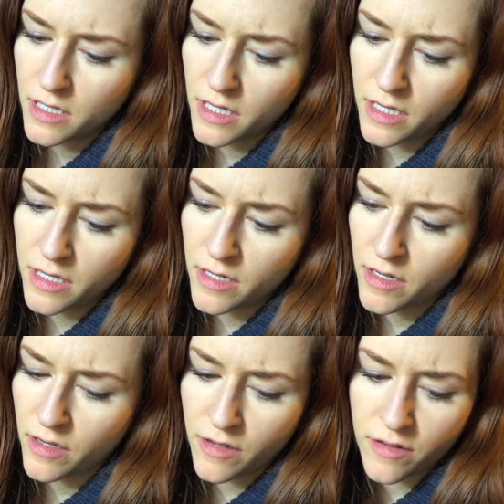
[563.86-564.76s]
And
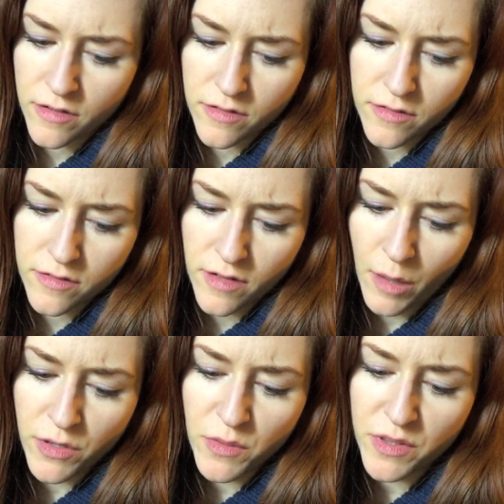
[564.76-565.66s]
I
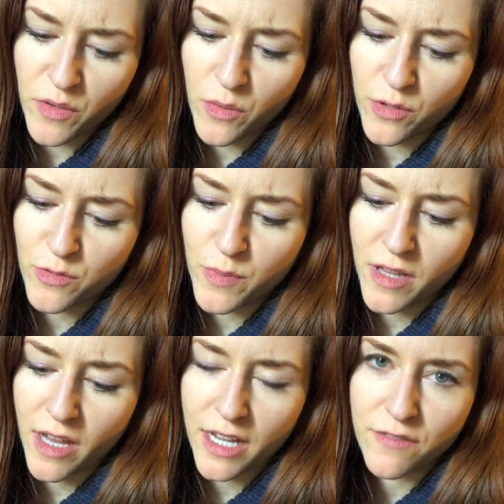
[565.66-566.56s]
wonder what the world would be
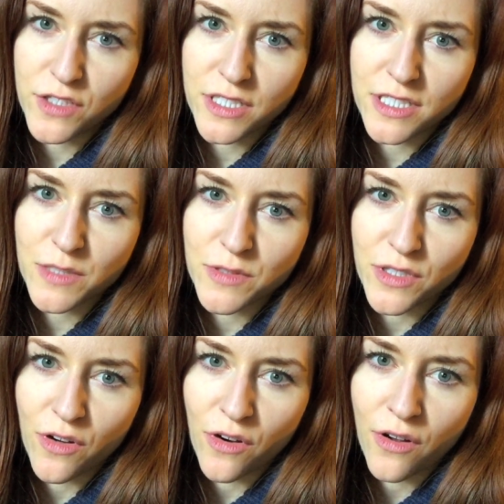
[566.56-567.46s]
like if Jesus was
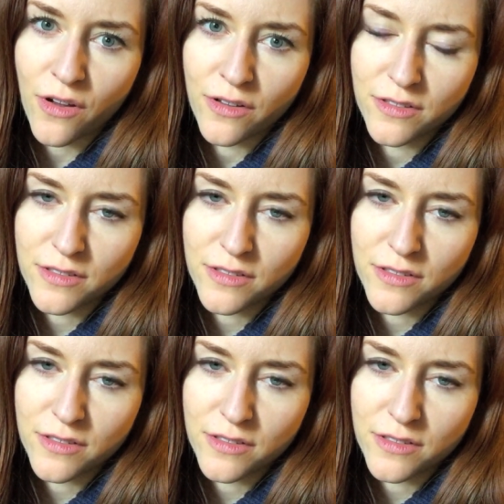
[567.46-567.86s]
a girl.